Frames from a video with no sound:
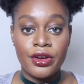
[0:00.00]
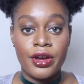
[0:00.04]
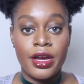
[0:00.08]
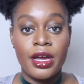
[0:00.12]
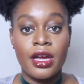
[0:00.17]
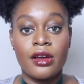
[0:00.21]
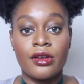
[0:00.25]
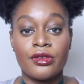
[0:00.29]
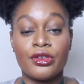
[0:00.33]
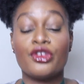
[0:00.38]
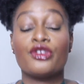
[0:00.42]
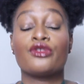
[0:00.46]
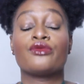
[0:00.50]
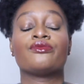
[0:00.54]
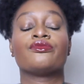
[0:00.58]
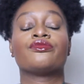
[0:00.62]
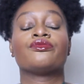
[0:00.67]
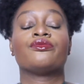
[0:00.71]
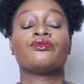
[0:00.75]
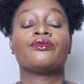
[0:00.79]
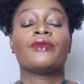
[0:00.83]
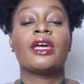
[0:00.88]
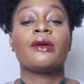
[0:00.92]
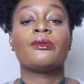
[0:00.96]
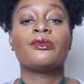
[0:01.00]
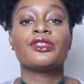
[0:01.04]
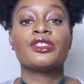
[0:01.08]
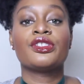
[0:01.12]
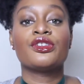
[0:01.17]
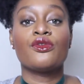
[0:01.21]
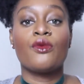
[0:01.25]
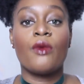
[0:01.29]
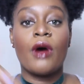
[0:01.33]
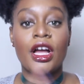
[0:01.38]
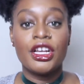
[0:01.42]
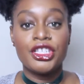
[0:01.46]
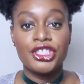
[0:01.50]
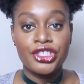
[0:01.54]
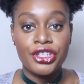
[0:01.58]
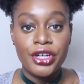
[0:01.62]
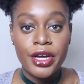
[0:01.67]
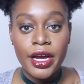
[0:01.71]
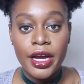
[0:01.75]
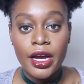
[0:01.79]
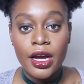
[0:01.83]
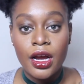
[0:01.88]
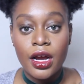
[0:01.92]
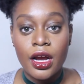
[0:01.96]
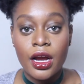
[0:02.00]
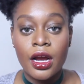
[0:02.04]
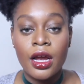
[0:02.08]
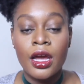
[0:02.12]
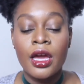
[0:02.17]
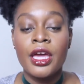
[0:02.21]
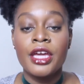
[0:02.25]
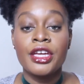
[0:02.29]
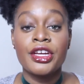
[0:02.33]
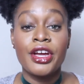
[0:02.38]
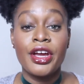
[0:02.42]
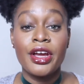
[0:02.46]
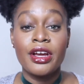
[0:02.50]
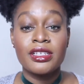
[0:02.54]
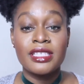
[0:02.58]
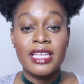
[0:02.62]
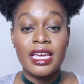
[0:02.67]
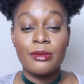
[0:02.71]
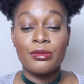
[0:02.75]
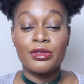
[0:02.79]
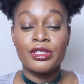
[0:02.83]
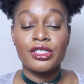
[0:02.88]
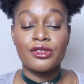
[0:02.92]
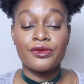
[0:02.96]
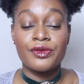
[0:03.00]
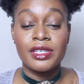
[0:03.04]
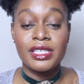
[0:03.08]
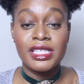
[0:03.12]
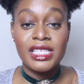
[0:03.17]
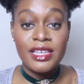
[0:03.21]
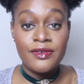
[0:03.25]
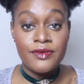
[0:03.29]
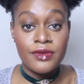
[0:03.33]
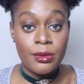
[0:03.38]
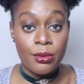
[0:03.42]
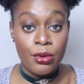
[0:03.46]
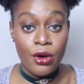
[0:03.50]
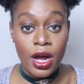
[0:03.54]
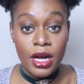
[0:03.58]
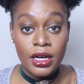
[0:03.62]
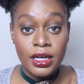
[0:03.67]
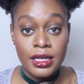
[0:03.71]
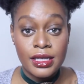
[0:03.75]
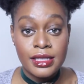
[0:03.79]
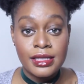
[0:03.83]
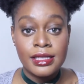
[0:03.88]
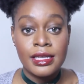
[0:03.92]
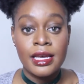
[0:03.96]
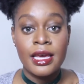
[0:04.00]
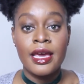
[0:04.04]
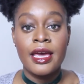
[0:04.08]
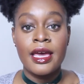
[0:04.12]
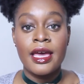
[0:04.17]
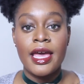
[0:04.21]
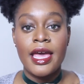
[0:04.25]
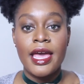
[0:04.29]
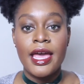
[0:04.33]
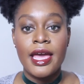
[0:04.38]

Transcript: you're able to wash your hair is able to receive the products,